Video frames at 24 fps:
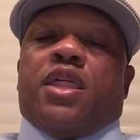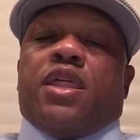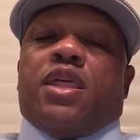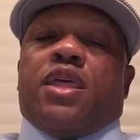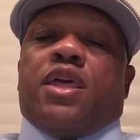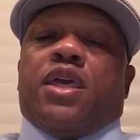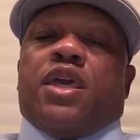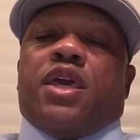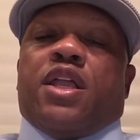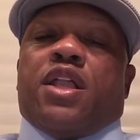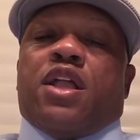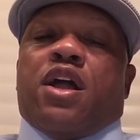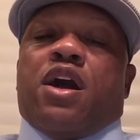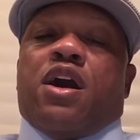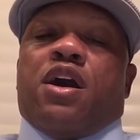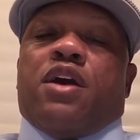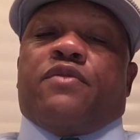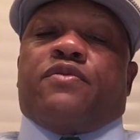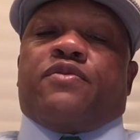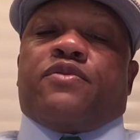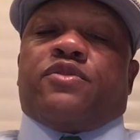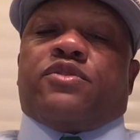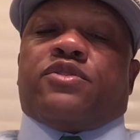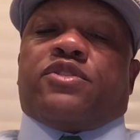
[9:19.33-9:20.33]
It
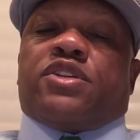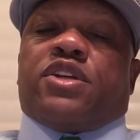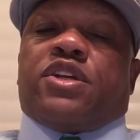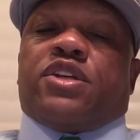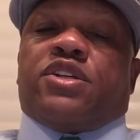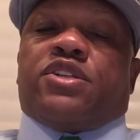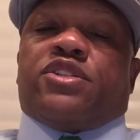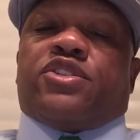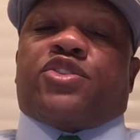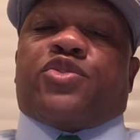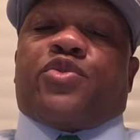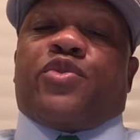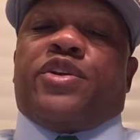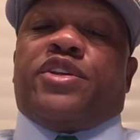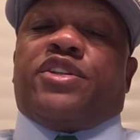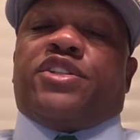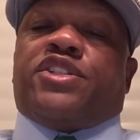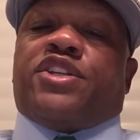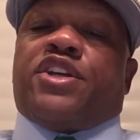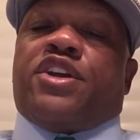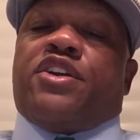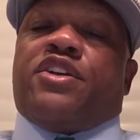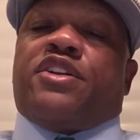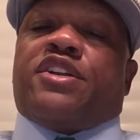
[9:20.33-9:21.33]
offers screen
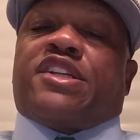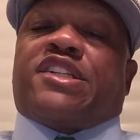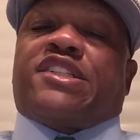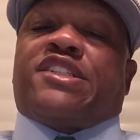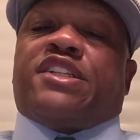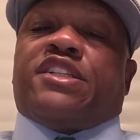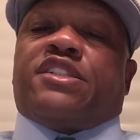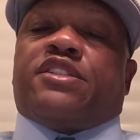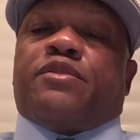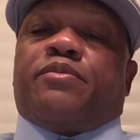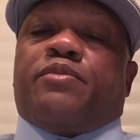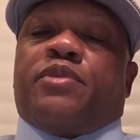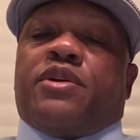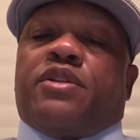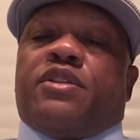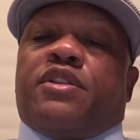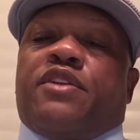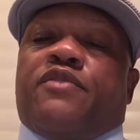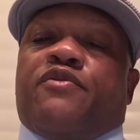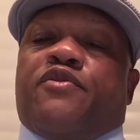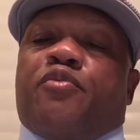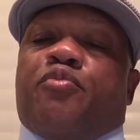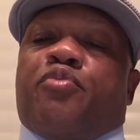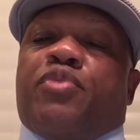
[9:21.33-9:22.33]
sharing accessibility
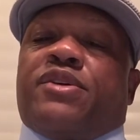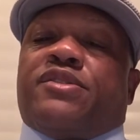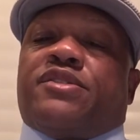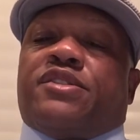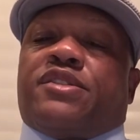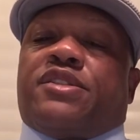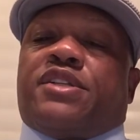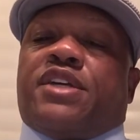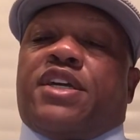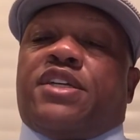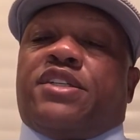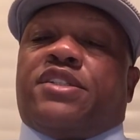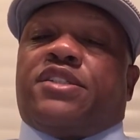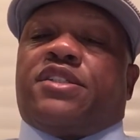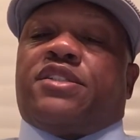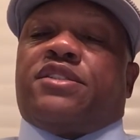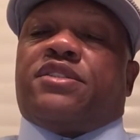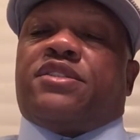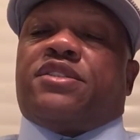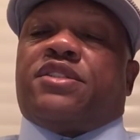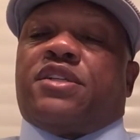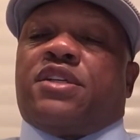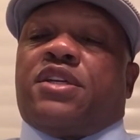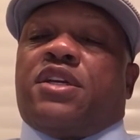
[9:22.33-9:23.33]
for
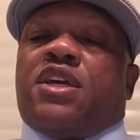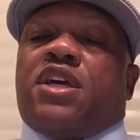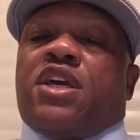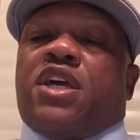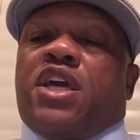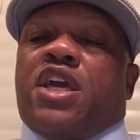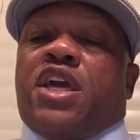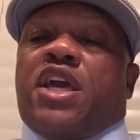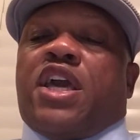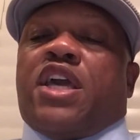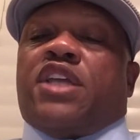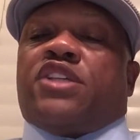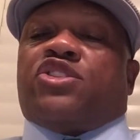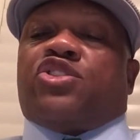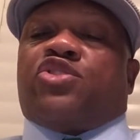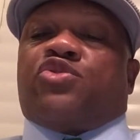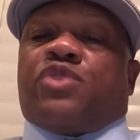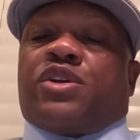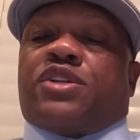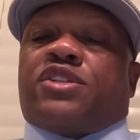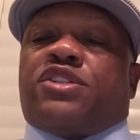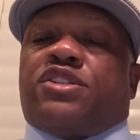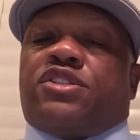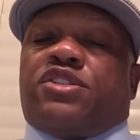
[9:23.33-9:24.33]
presentations,
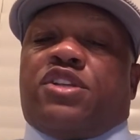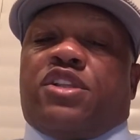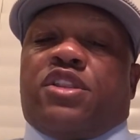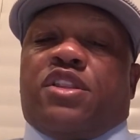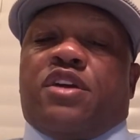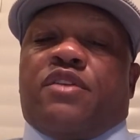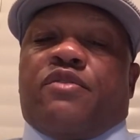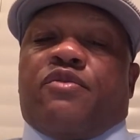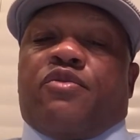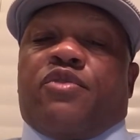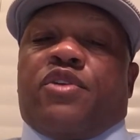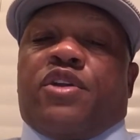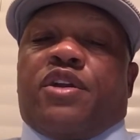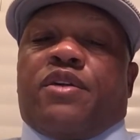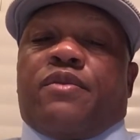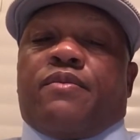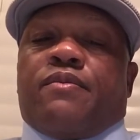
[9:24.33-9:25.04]
instruction delivery,